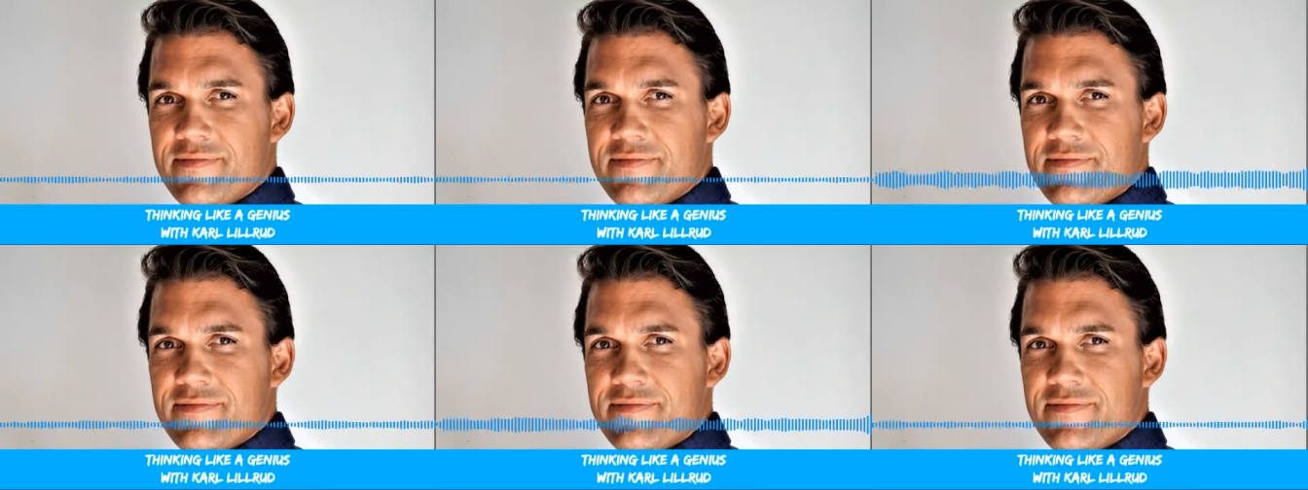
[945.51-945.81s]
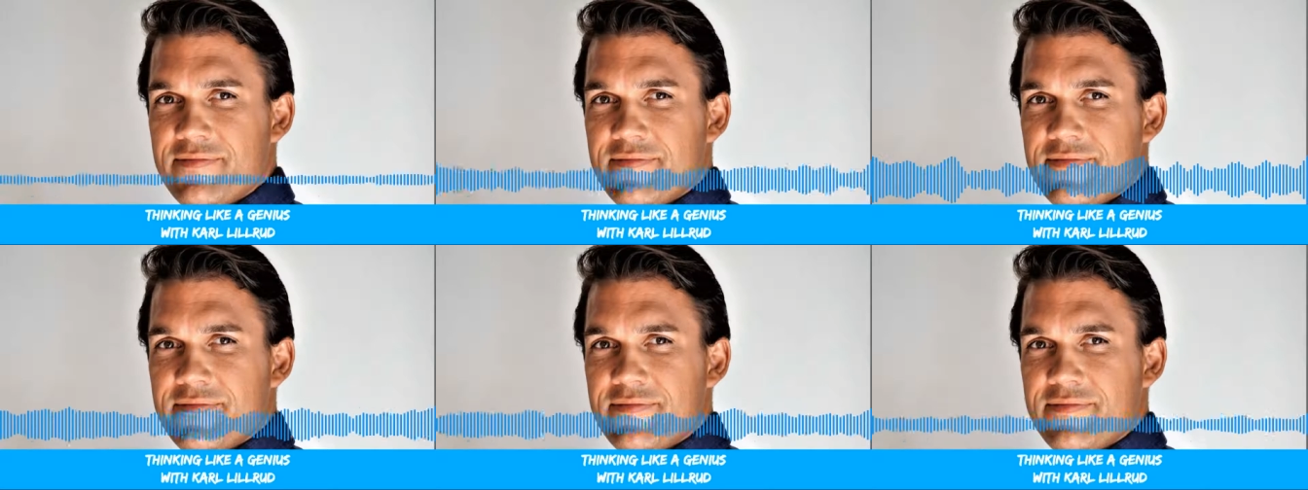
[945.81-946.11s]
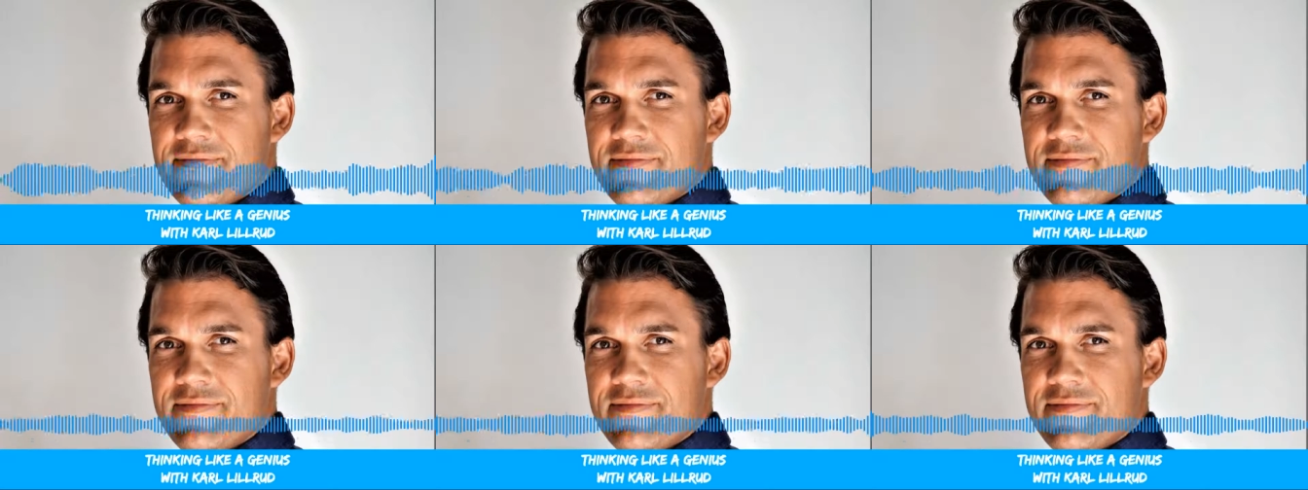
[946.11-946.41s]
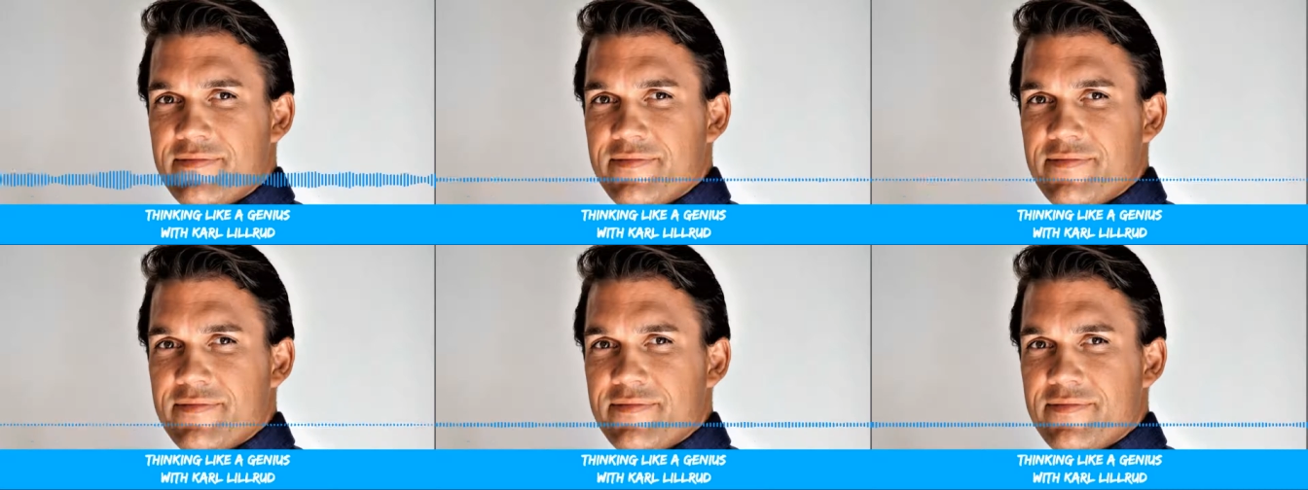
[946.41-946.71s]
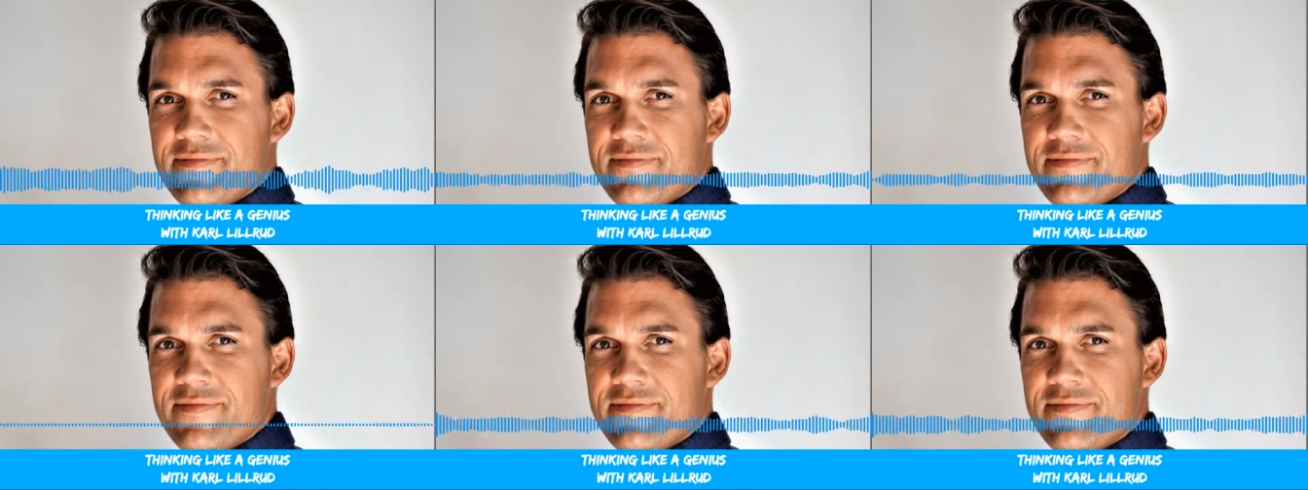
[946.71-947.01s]
problem solving, or
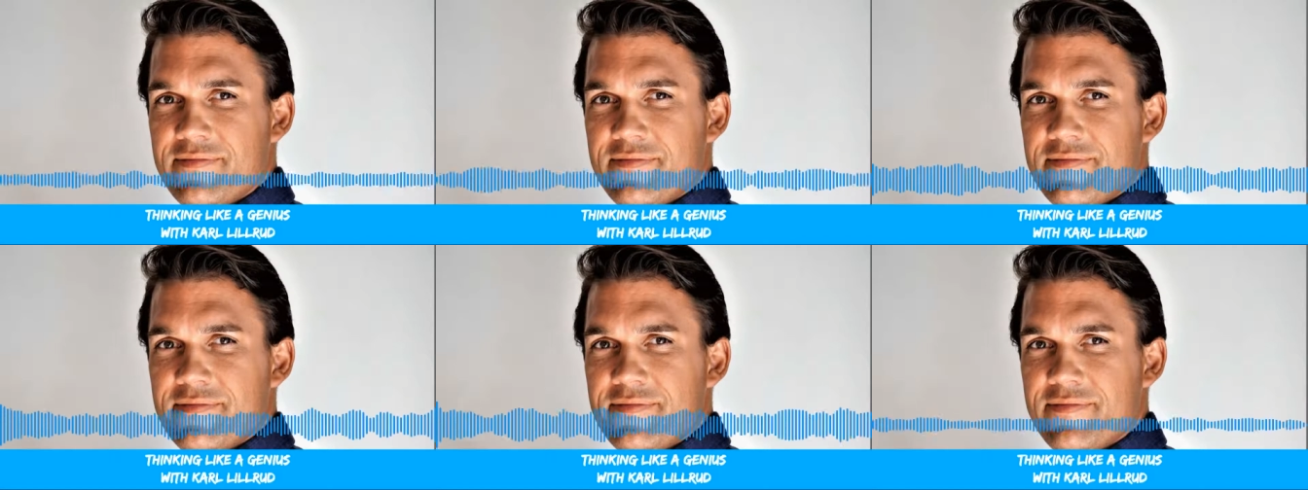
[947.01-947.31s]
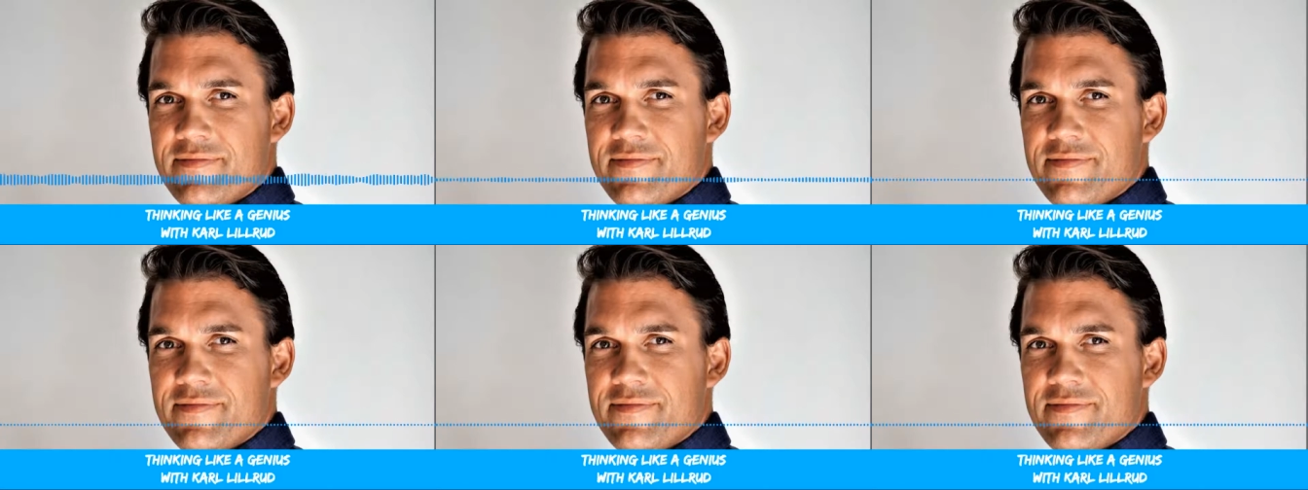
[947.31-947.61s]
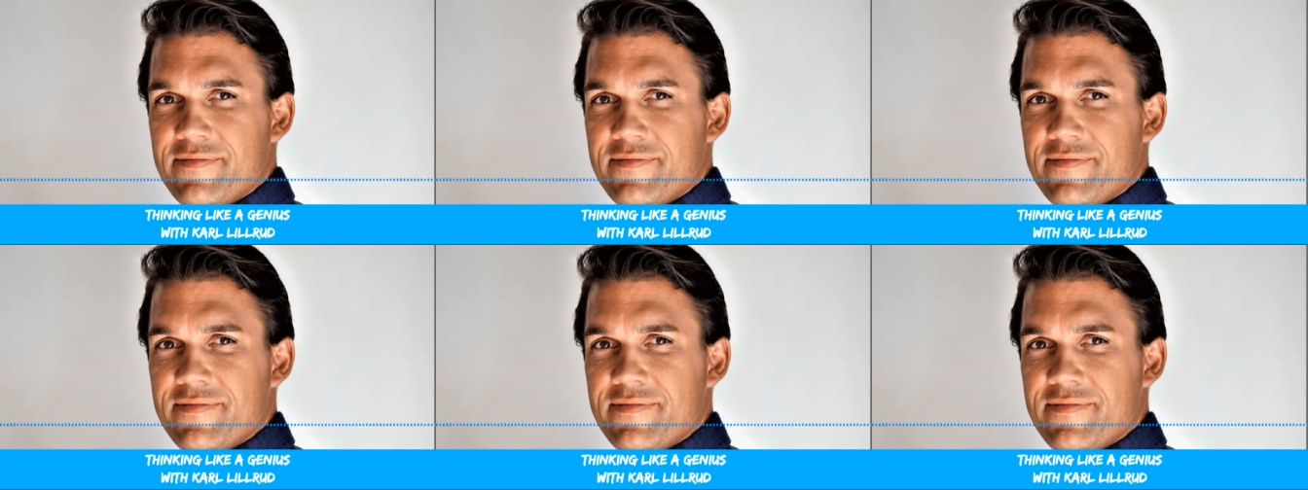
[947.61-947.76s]
something else,